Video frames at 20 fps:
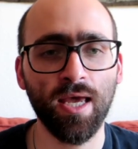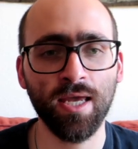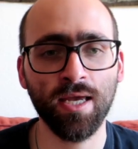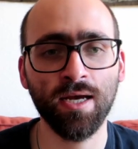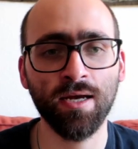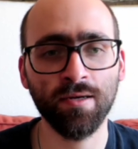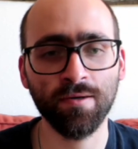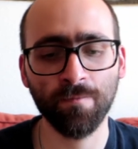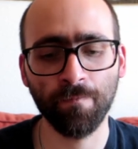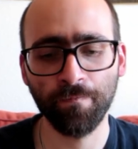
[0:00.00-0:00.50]

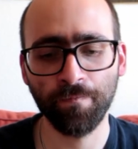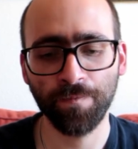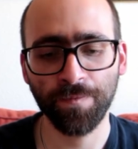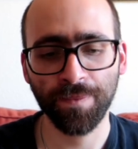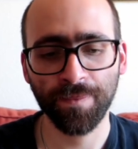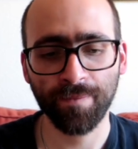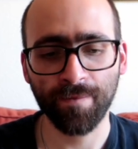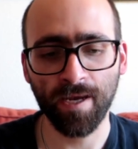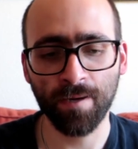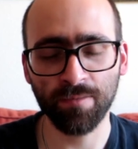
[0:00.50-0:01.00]
And
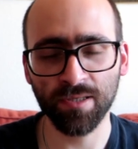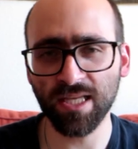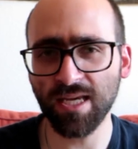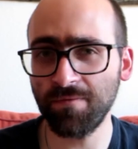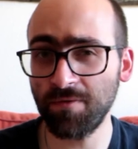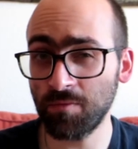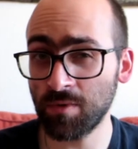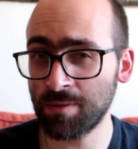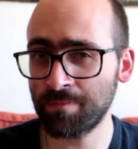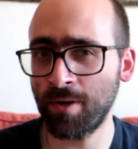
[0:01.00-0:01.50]
I
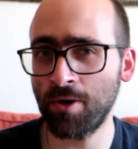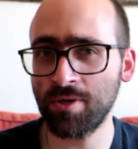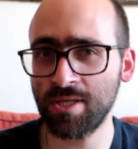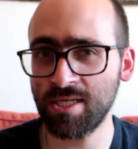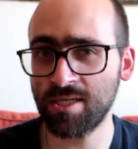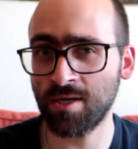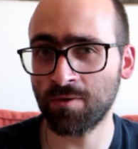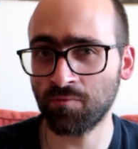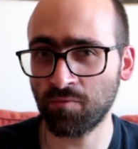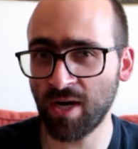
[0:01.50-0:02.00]
believe it was
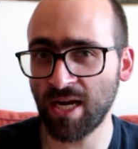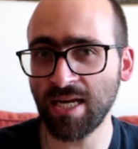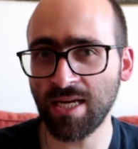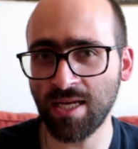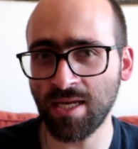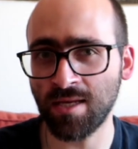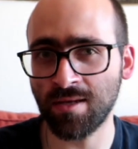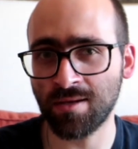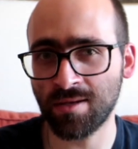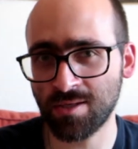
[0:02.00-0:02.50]
posted on
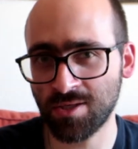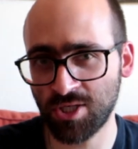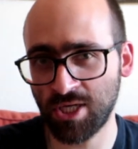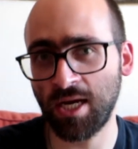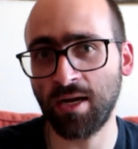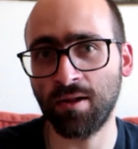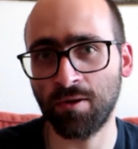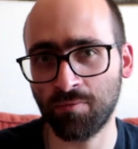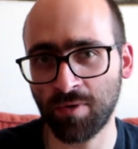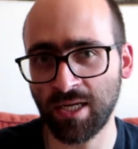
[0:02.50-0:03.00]
Rainey's channel,